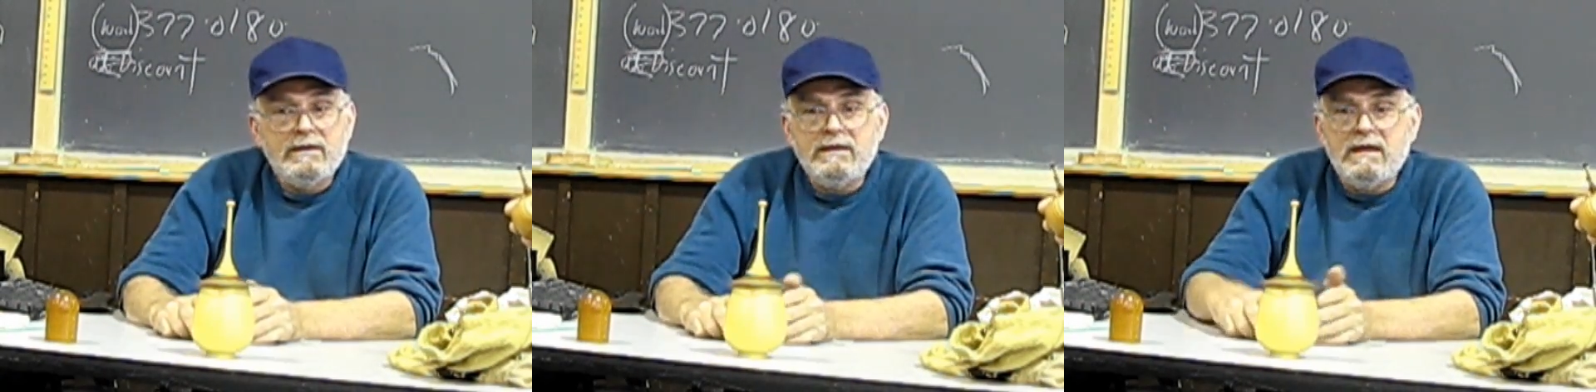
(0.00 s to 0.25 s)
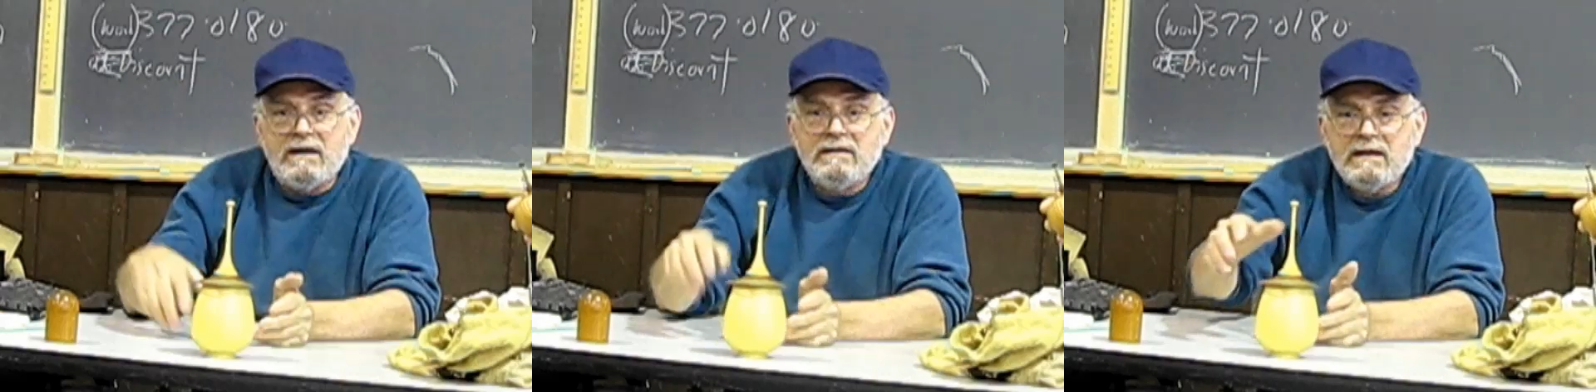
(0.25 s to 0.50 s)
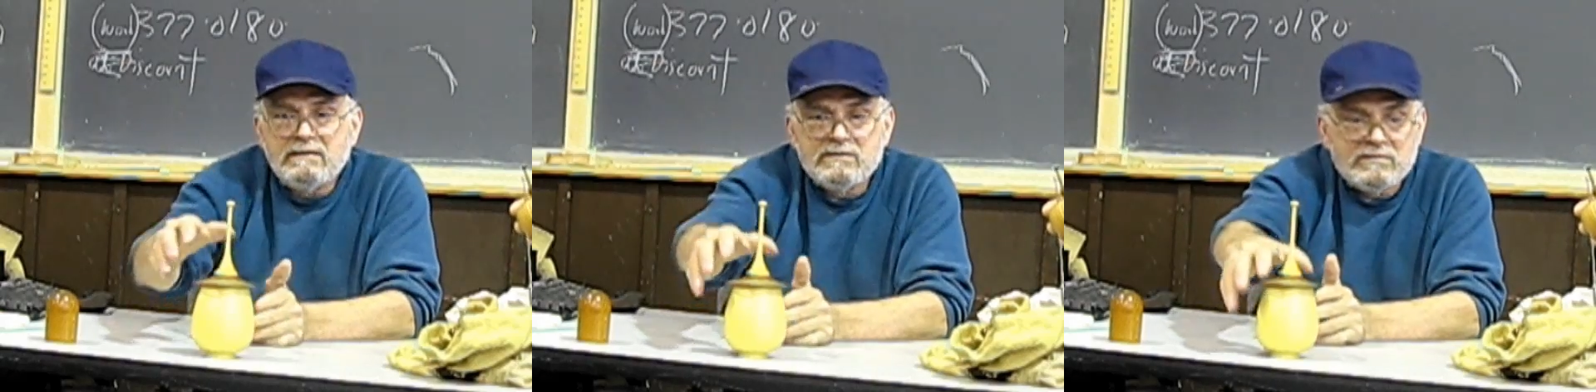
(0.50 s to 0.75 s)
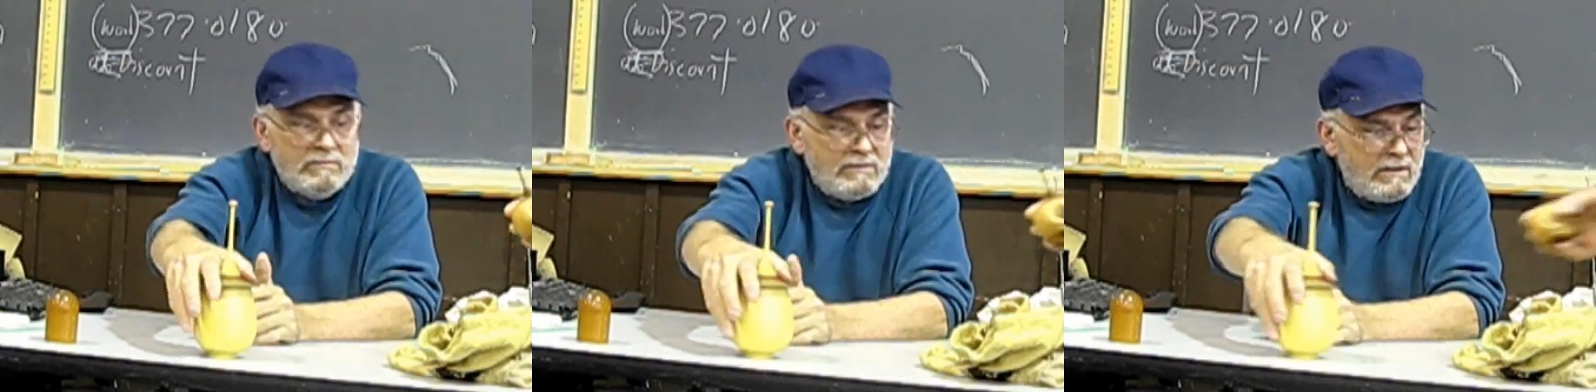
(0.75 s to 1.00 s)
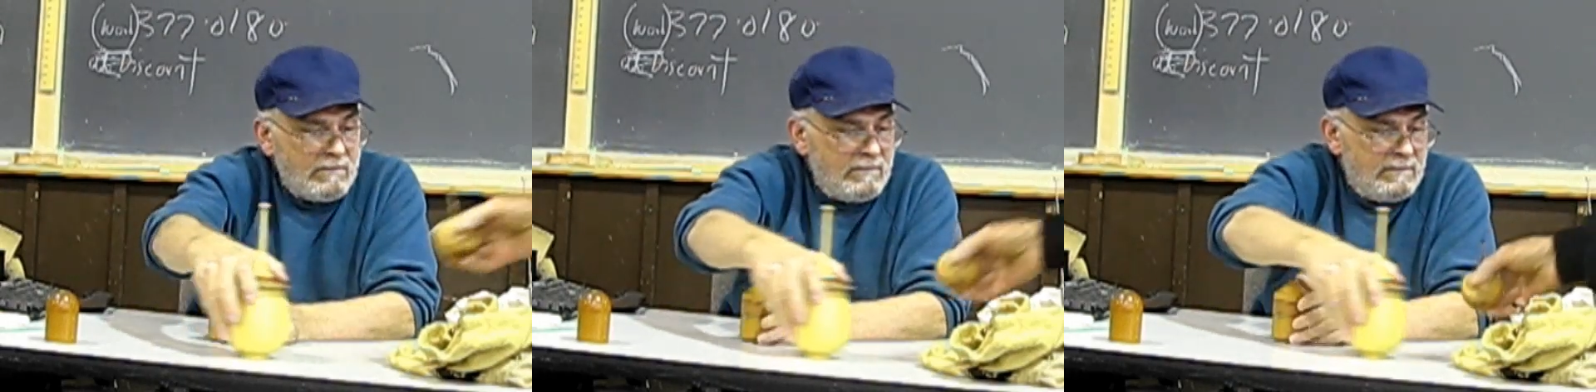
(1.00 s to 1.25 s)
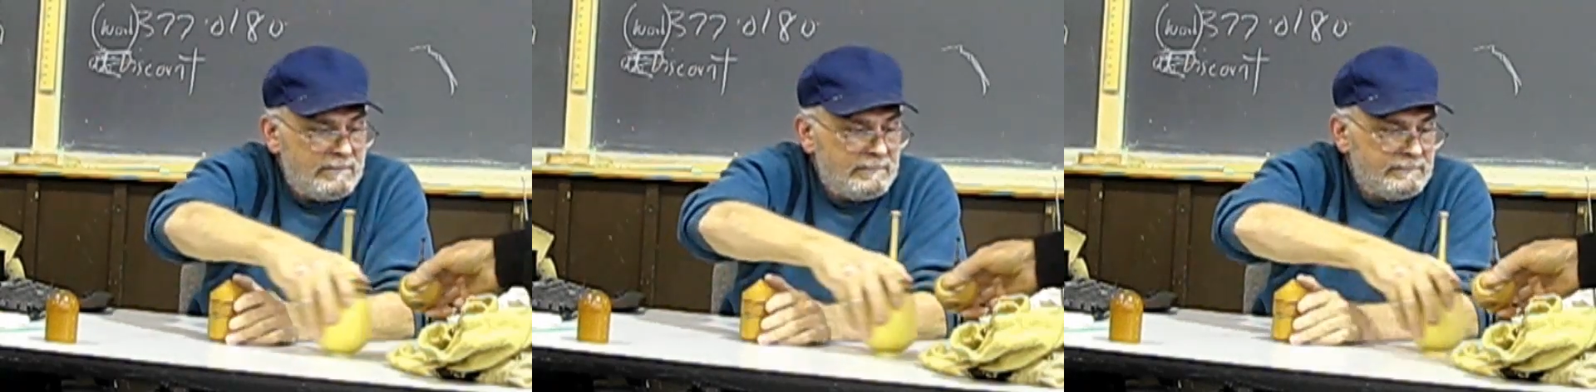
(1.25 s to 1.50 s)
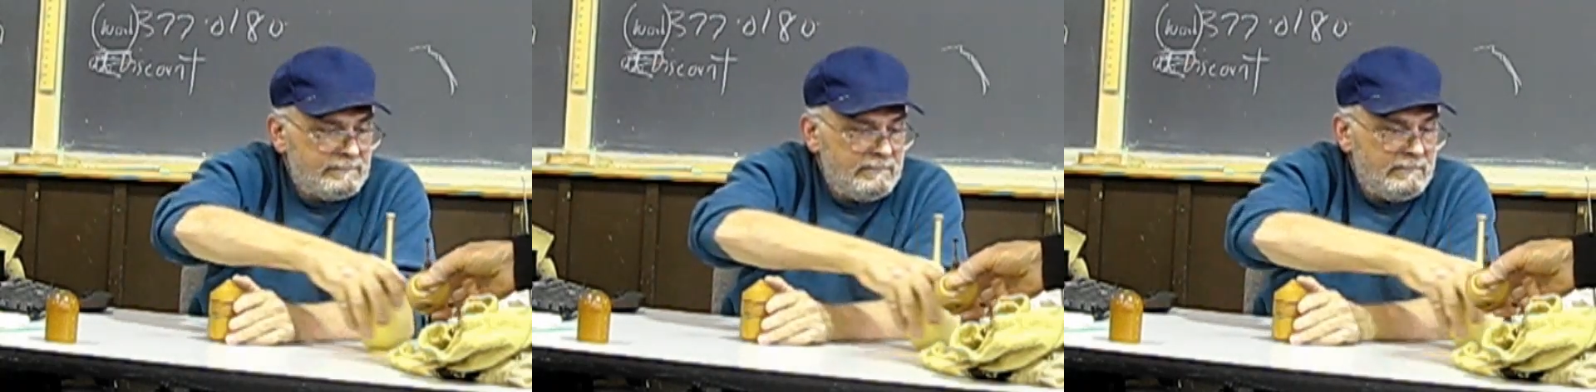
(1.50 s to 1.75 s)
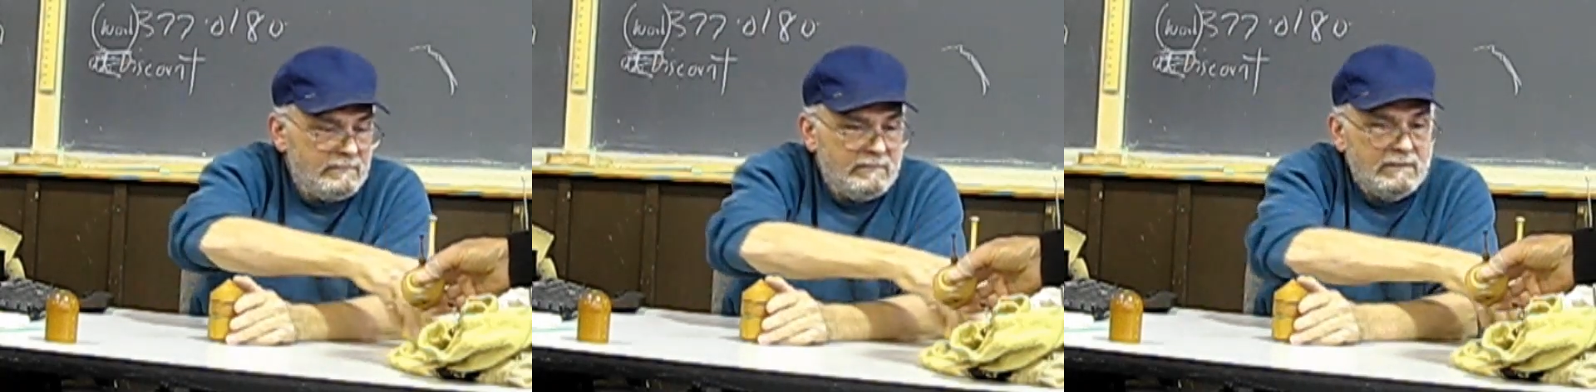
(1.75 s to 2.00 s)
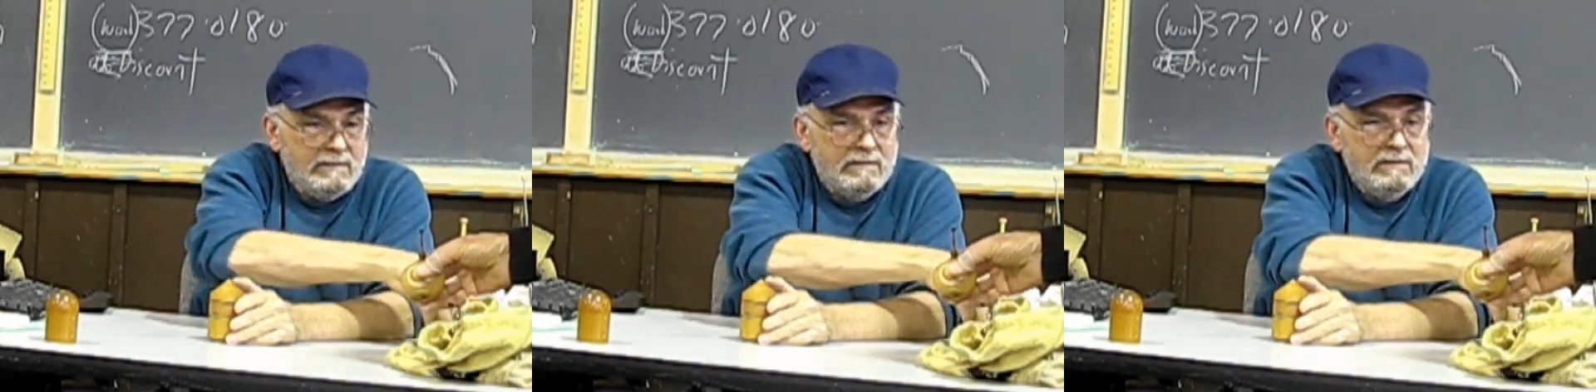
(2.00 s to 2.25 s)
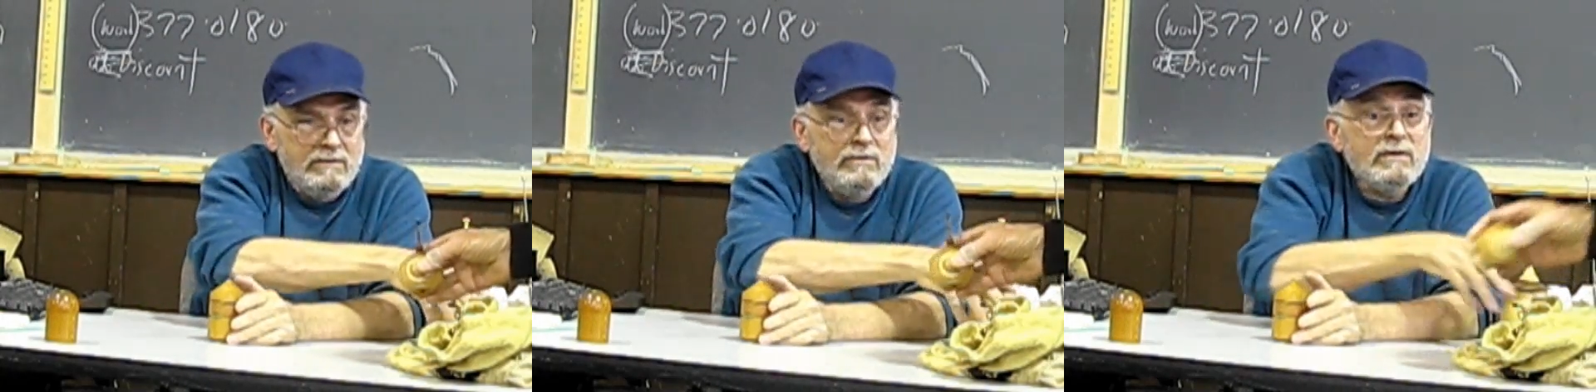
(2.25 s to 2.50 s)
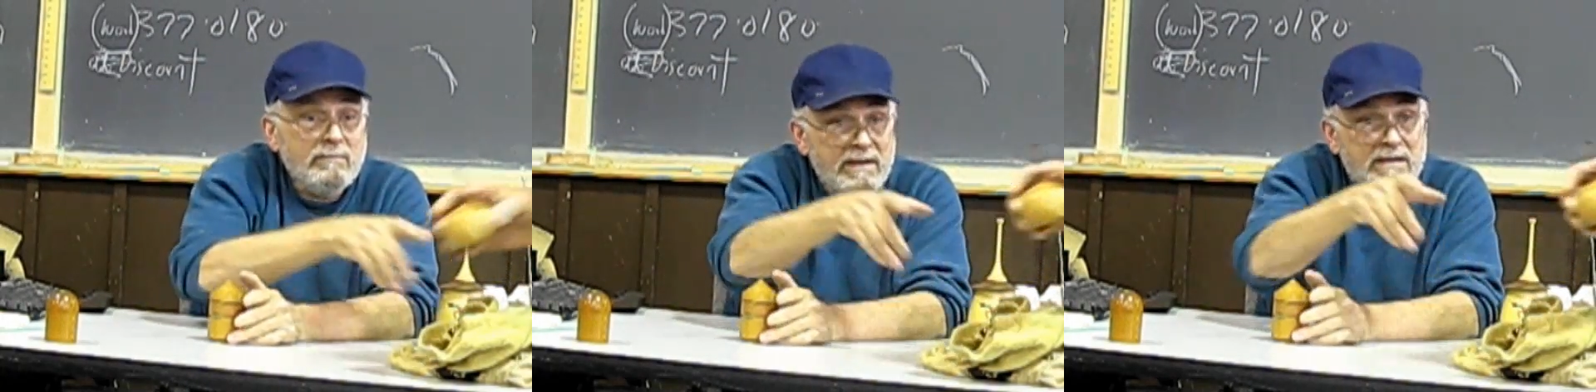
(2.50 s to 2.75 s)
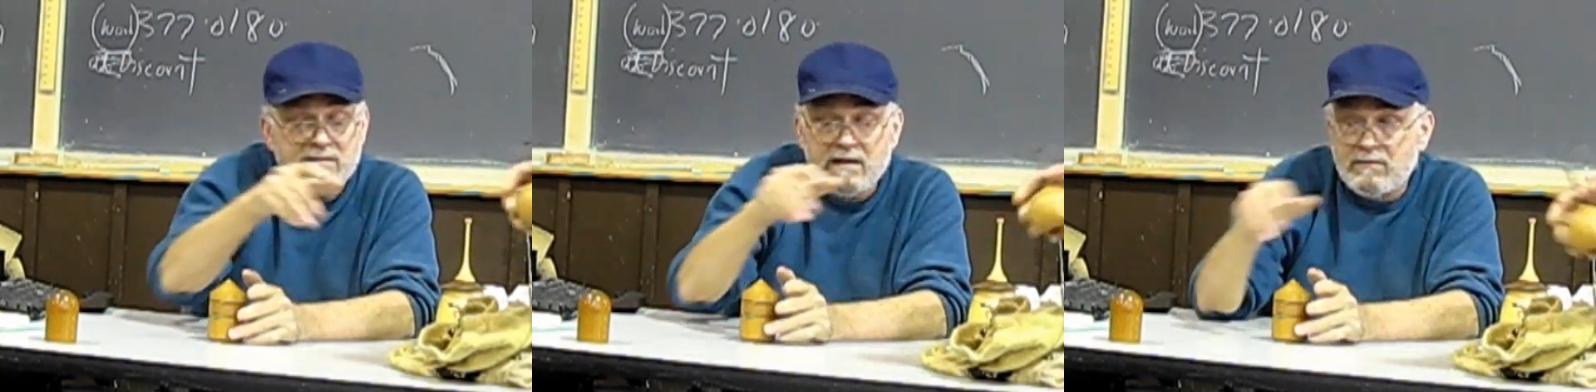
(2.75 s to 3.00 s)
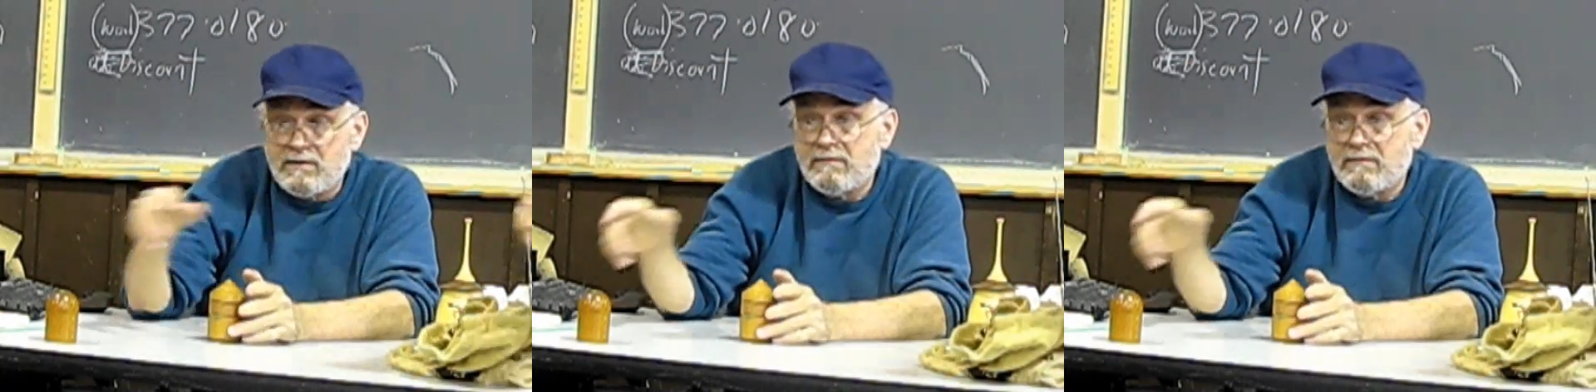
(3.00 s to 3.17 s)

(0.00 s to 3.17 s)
Yeah, not this one. You can pass that